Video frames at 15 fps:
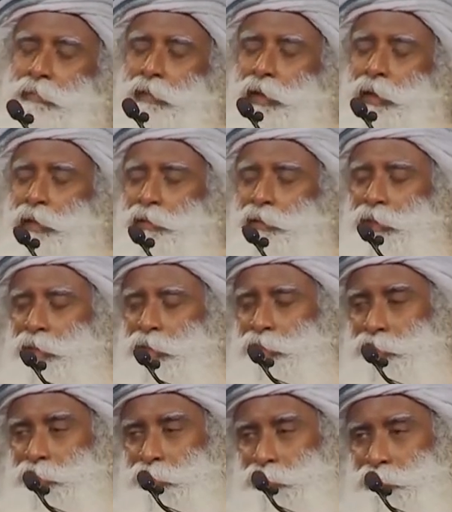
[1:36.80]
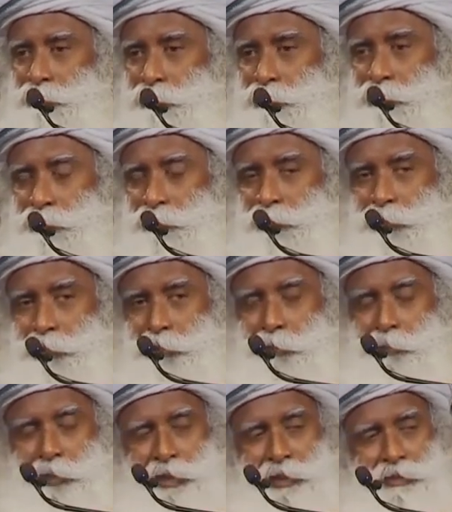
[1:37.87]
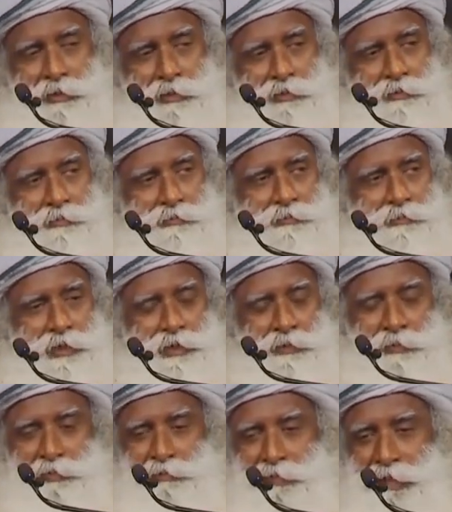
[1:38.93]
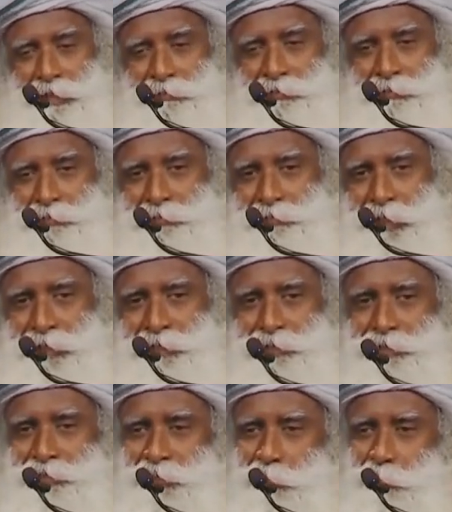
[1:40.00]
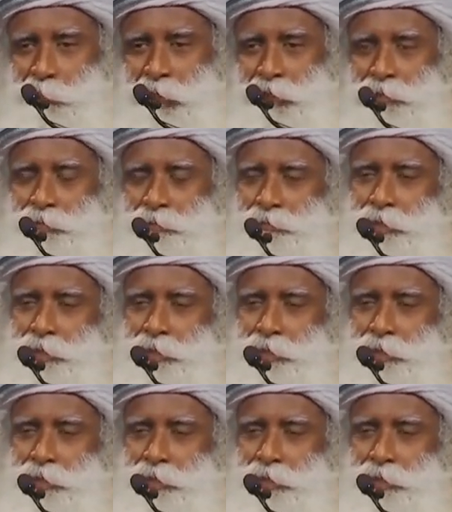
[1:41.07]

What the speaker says: And then I said, there was no other way, otherwise we have to wait and turn back.